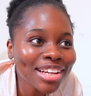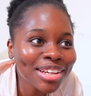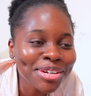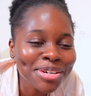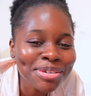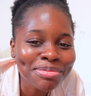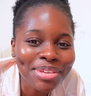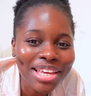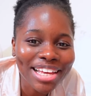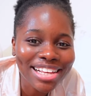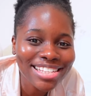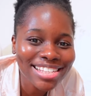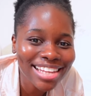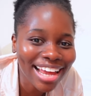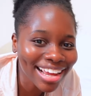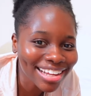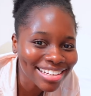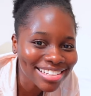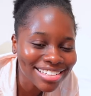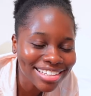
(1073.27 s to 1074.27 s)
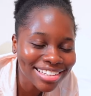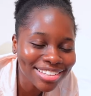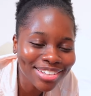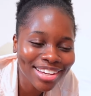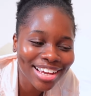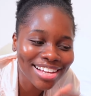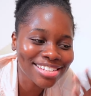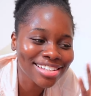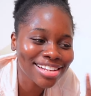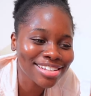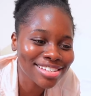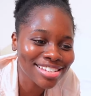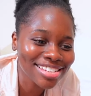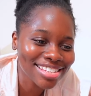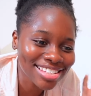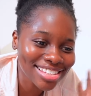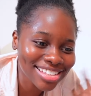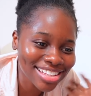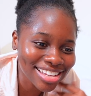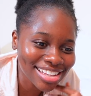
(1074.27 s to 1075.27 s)
It will be exciting. You guys get to
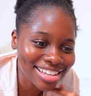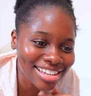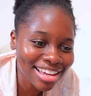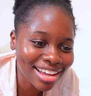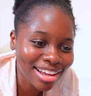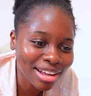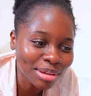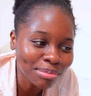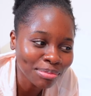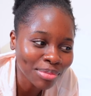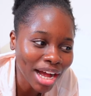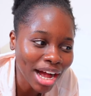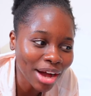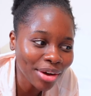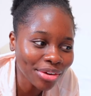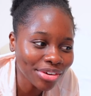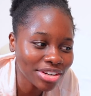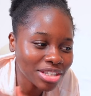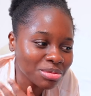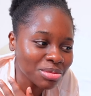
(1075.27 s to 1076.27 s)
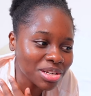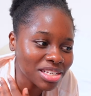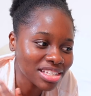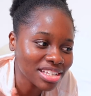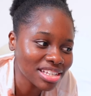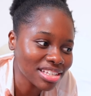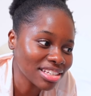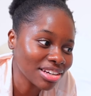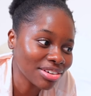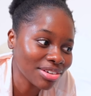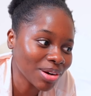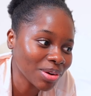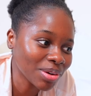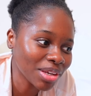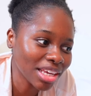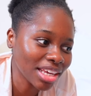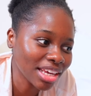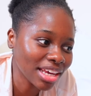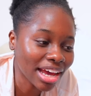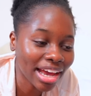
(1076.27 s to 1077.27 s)
see um, how Christmas is around
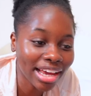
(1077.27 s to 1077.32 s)
here.